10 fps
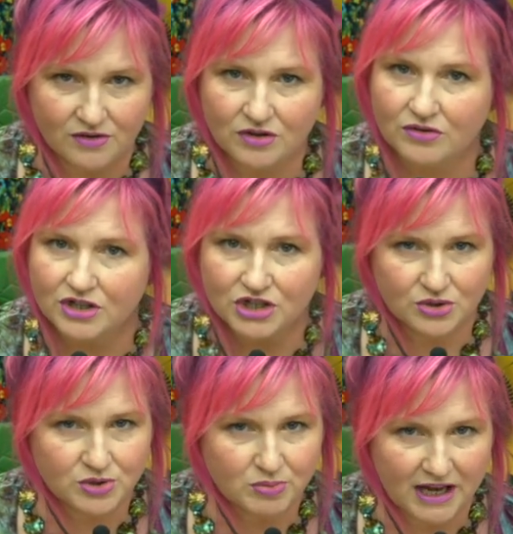You could
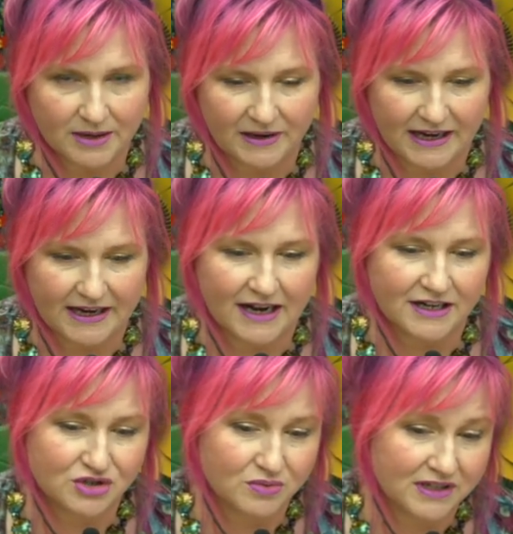use black paint. I
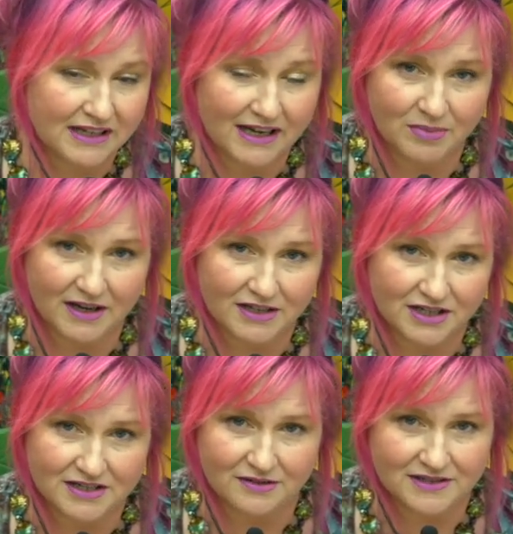just really like black gesso.